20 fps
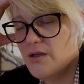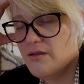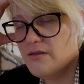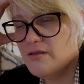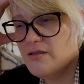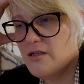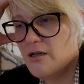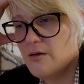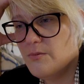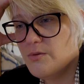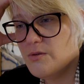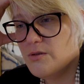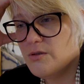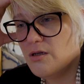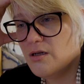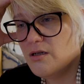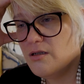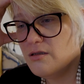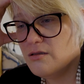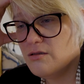at the
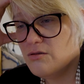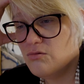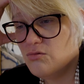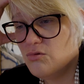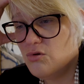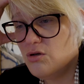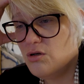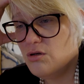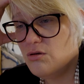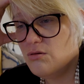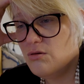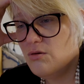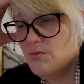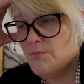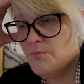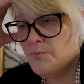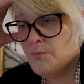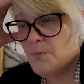Serpentine as a royal,